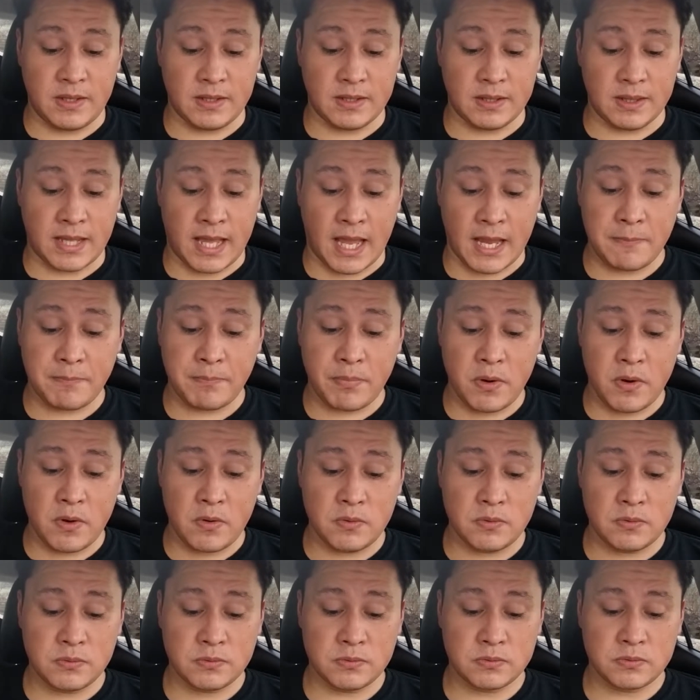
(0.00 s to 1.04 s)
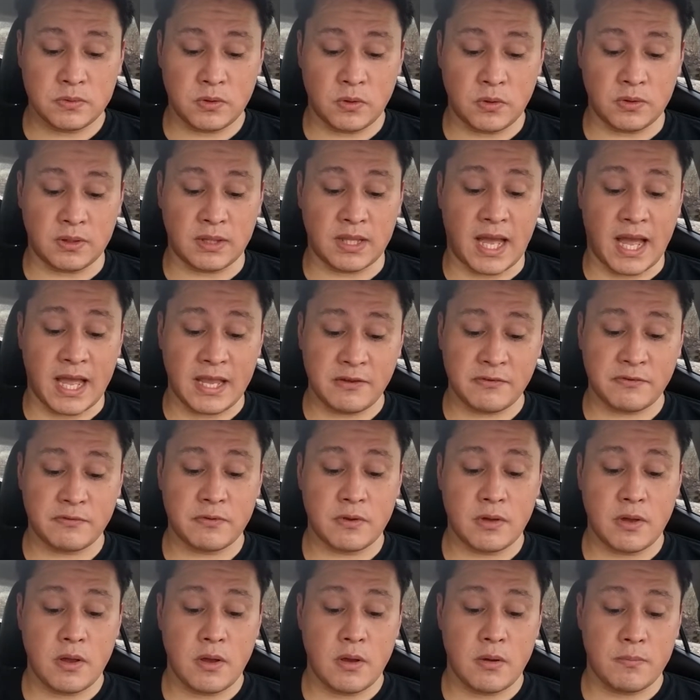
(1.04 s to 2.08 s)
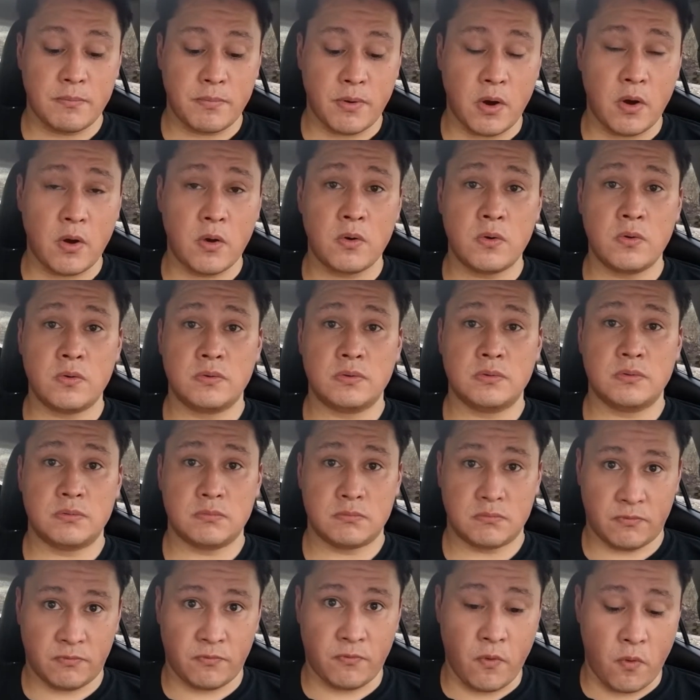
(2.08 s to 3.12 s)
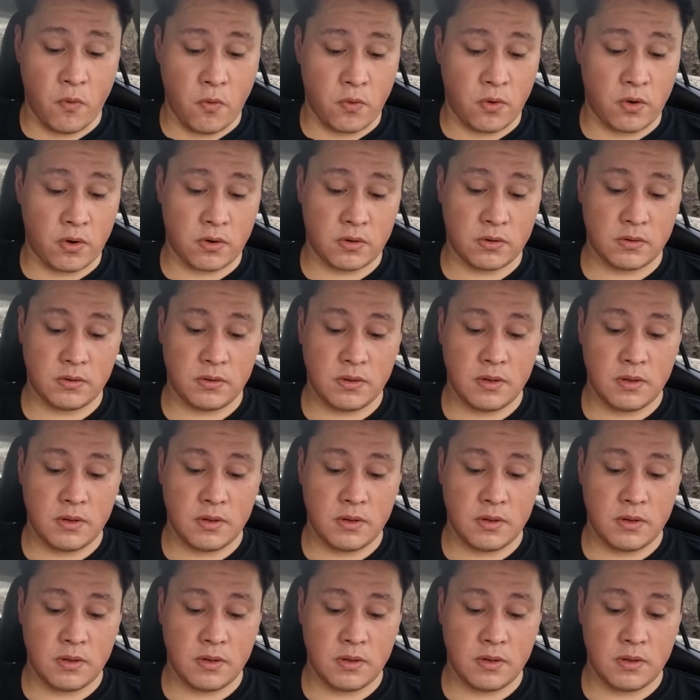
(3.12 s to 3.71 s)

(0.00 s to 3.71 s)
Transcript: LiPo or LiFePo4,